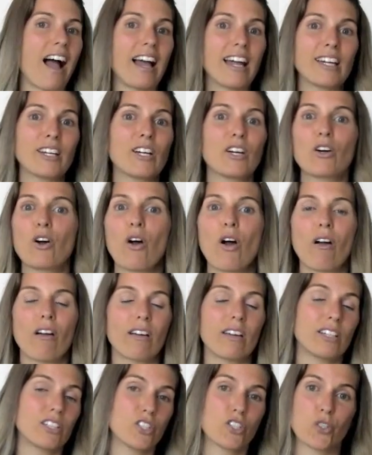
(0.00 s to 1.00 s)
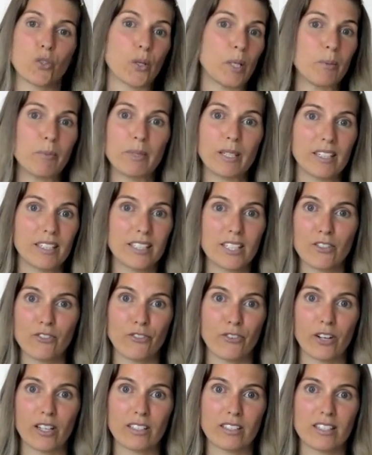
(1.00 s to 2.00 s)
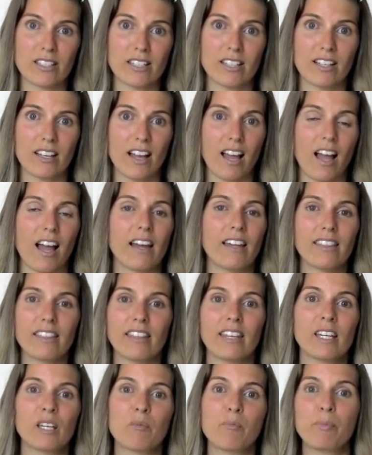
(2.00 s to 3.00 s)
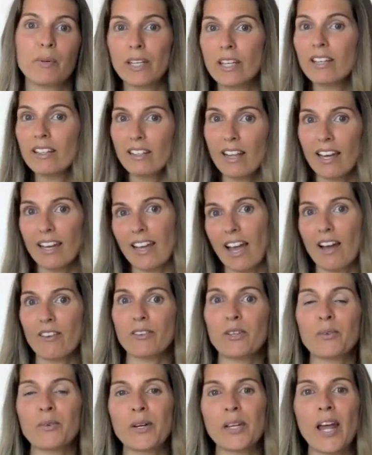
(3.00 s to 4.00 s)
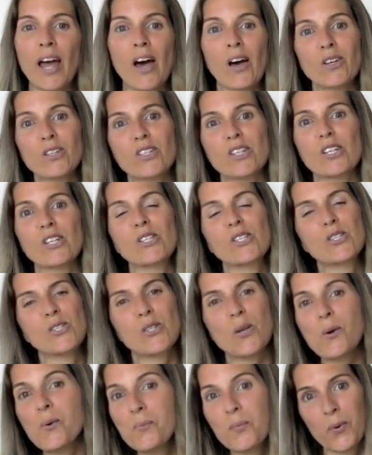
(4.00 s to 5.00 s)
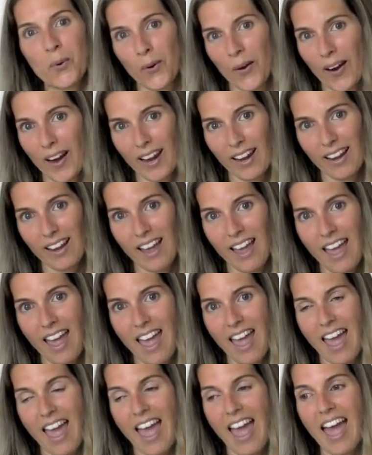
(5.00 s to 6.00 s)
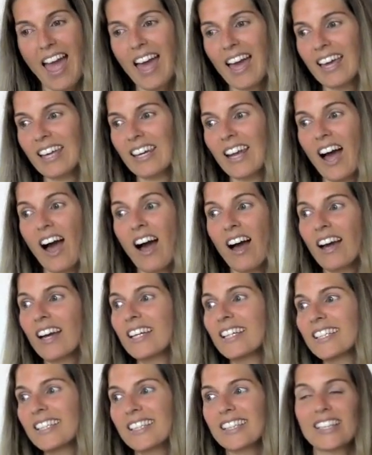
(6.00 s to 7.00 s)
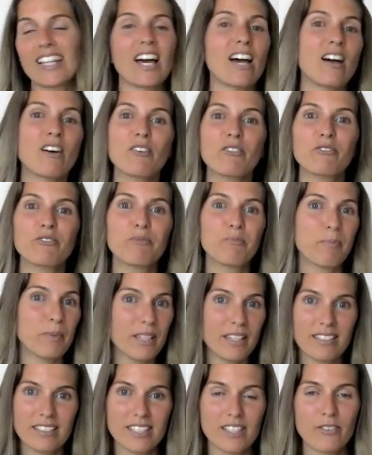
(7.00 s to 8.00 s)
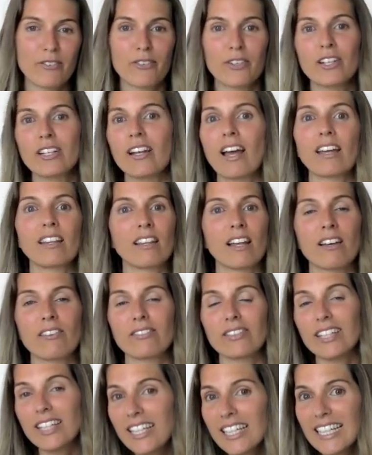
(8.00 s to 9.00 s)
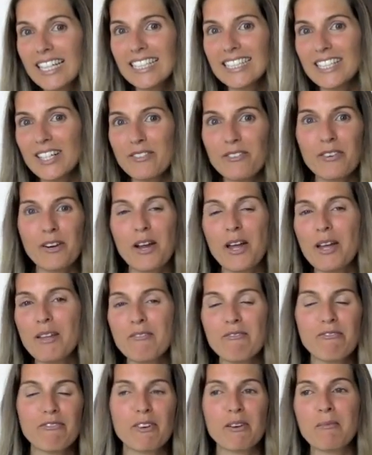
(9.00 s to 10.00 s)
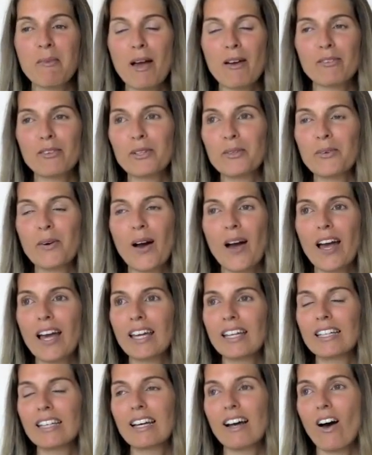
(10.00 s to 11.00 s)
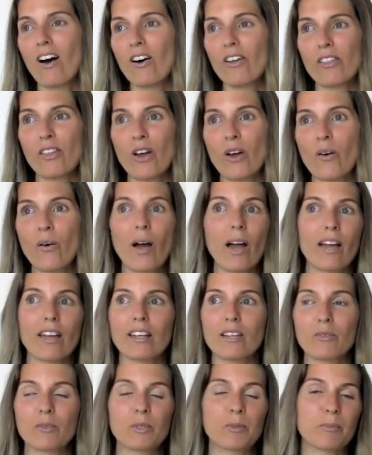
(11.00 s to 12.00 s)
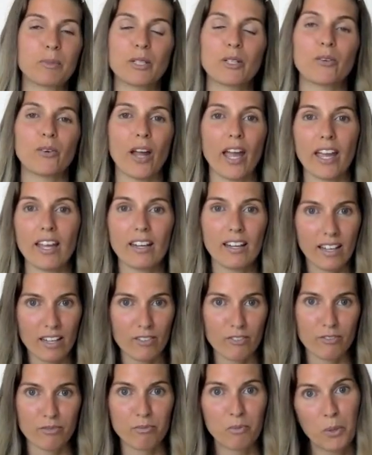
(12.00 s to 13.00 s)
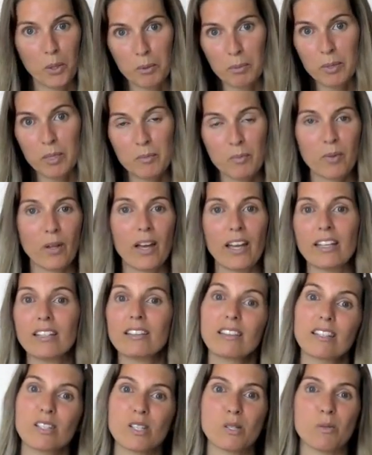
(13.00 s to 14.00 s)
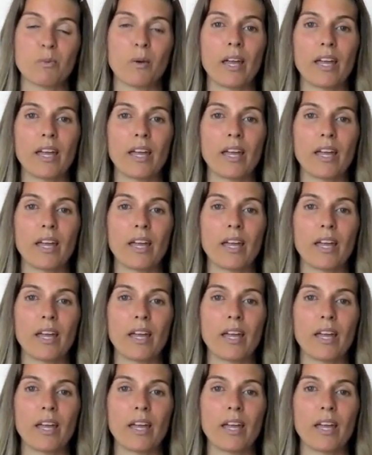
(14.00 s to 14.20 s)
I enjoy being different. I think being like everyone else is so boring, and I love being different. I love eating different from everyone, although it would be great if more people ate this